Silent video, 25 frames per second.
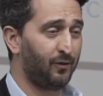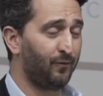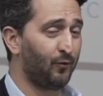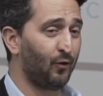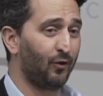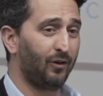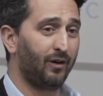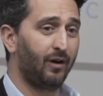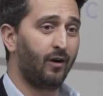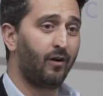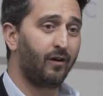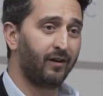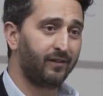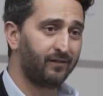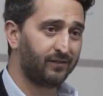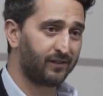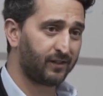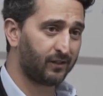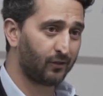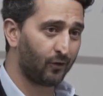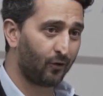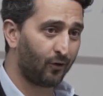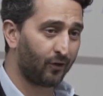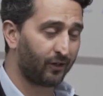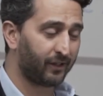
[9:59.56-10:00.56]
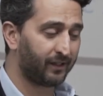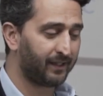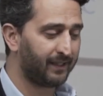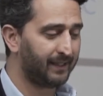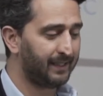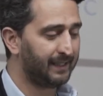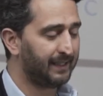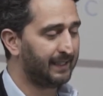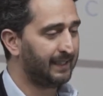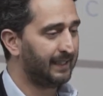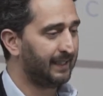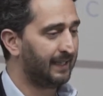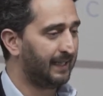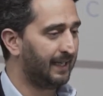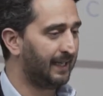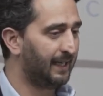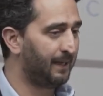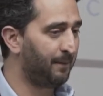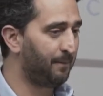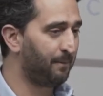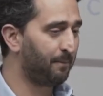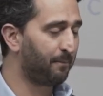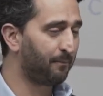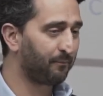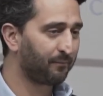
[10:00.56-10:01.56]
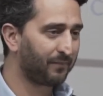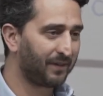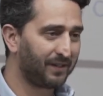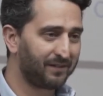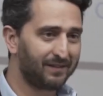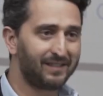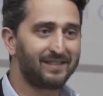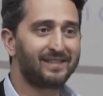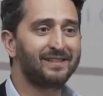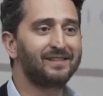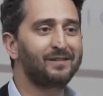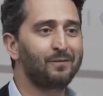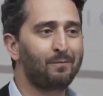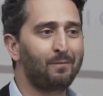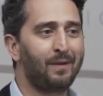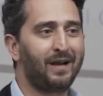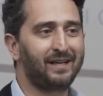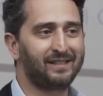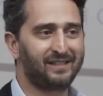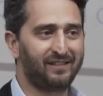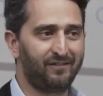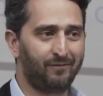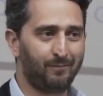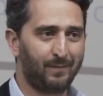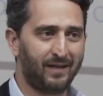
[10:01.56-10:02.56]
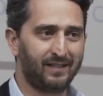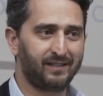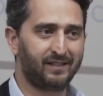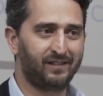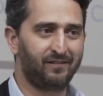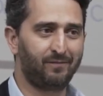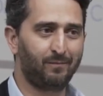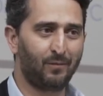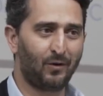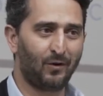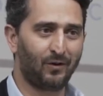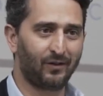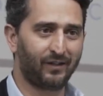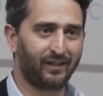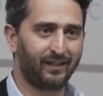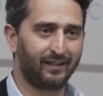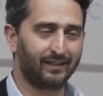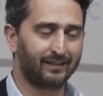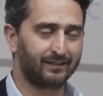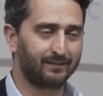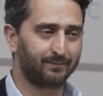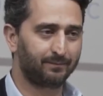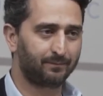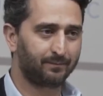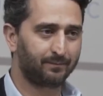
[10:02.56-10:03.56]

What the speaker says: you've got livestock. This is a massive, massive market.